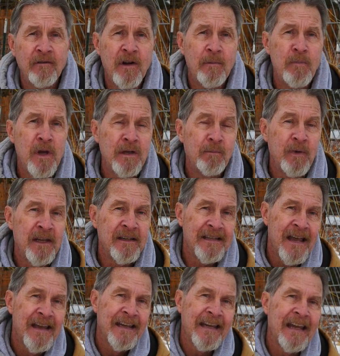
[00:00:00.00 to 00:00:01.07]
of amendment
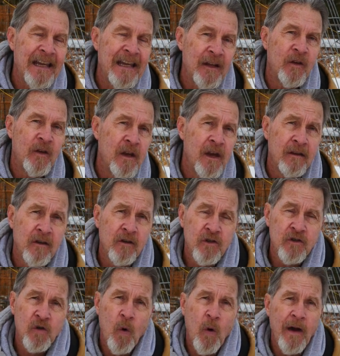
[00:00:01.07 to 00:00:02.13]
in the
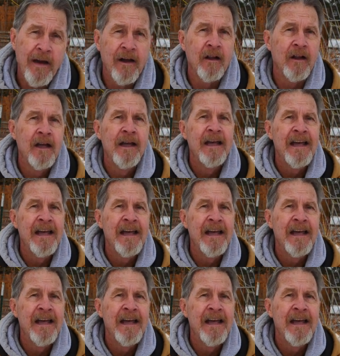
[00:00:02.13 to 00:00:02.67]
soil.